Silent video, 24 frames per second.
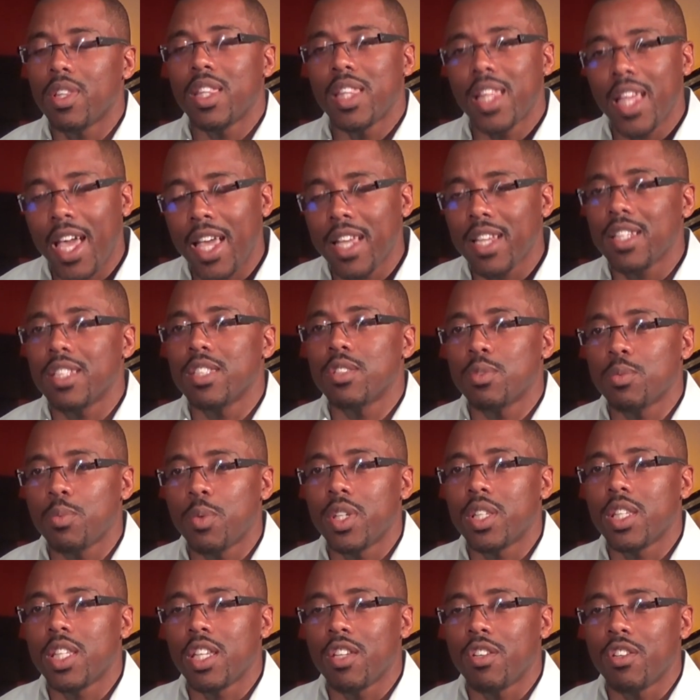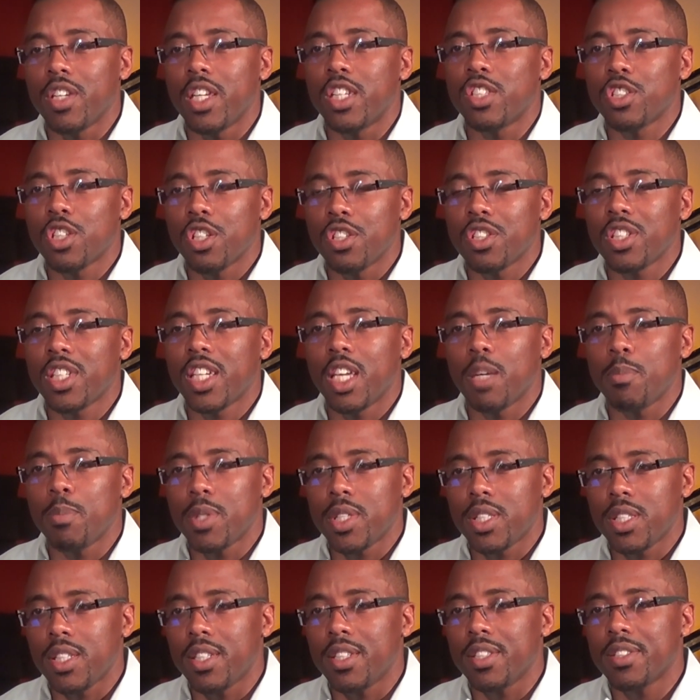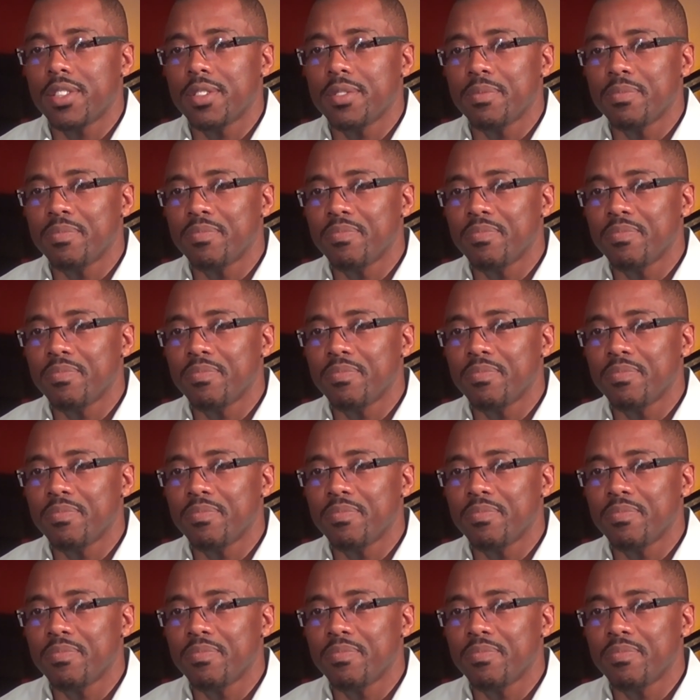That is what the Internet Church Campus is.